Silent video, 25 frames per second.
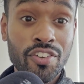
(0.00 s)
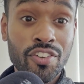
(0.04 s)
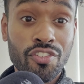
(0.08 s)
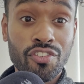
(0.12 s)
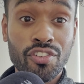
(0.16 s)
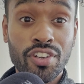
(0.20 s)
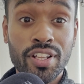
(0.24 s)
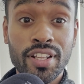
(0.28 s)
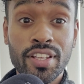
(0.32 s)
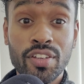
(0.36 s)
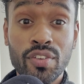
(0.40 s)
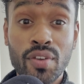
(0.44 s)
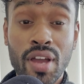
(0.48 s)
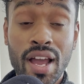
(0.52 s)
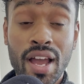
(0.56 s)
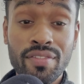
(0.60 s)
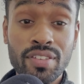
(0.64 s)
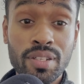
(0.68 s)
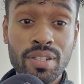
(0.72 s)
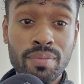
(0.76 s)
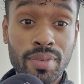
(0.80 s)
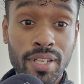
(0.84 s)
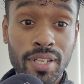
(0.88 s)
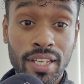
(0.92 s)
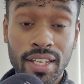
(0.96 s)
Really, you have
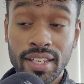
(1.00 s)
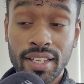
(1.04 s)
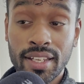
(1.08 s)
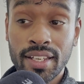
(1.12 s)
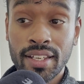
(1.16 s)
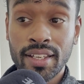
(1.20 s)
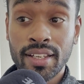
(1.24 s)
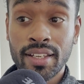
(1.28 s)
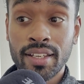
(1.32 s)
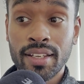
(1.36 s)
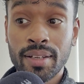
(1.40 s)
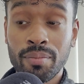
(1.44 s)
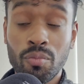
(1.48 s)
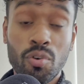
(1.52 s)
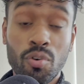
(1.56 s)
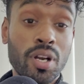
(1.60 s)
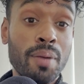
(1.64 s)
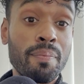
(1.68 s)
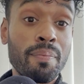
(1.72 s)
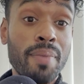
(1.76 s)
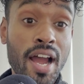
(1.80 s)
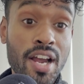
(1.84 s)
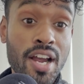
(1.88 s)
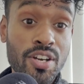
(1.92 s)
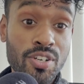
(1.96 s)
to be more
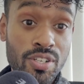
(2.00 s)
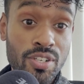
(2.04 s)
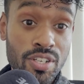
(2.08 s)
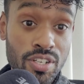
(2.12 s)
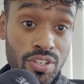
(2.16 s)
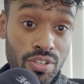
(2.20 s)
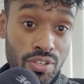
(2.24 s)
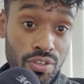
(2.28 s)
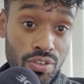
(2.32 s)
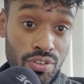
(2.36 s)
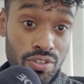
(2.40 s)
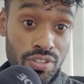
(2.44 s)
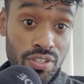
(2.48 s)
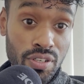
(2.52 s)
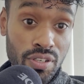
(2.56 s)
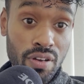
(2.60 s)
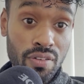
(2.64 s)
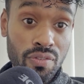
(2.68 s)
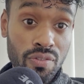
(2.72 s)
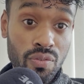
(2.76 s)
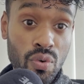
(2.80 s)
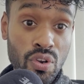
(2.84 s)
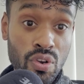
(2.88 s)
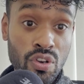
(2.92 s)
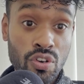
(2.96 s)
compassionate to
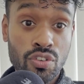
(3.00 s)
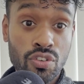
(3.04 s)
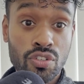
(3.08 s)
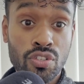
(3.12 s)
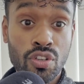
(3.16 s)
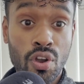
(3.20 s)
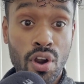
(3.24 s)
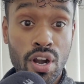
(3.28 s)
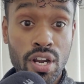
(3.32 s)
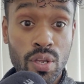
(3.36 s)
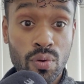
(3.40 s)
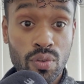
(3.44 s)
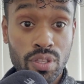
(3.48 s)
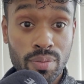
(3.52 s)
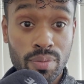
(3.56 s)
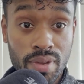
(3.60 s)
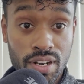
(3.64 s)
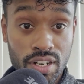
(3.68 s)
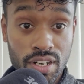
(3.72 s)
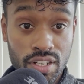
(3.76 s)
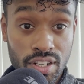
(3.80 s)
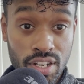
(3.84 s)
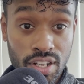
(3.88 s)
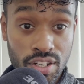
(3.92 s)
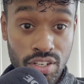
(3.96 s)
yourself when you're starting with
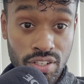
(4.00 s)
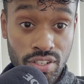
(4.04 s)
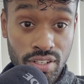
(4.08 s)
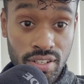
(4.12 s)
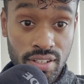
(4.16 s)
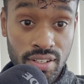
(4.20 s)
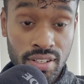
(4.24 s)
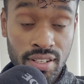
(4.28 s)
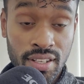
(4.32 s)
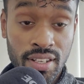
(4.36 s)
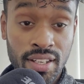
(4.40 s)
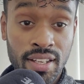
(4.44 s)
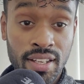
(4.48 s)
meditation,